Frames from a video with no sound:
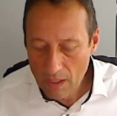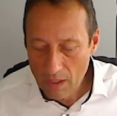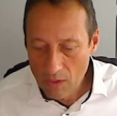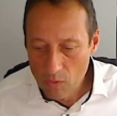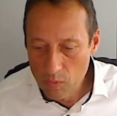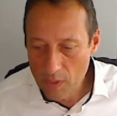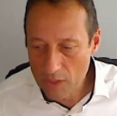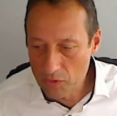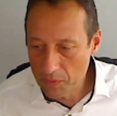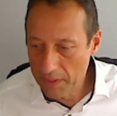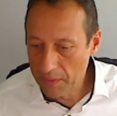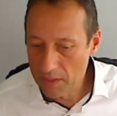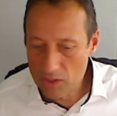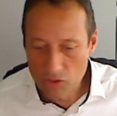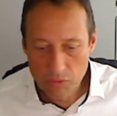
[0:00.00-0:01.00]
who are doing
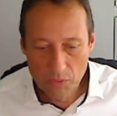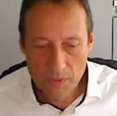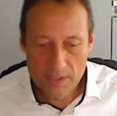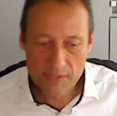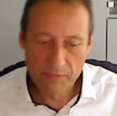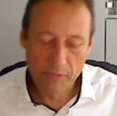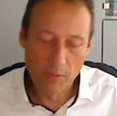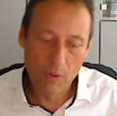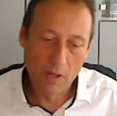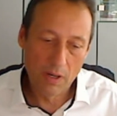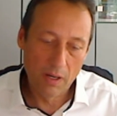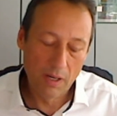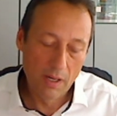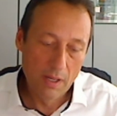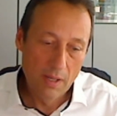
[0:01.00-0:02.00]
the tools
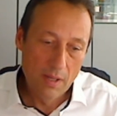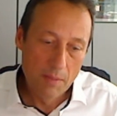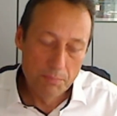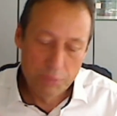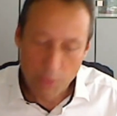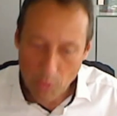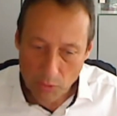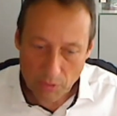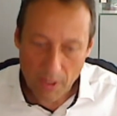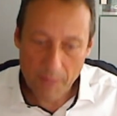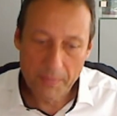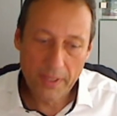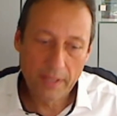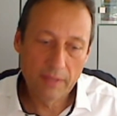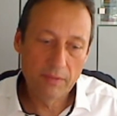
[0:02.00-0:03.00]
for
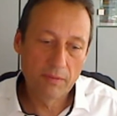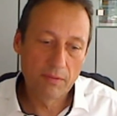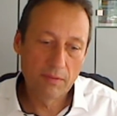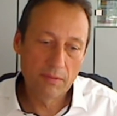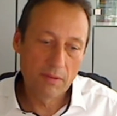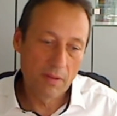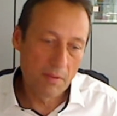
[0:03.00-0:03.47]
programming,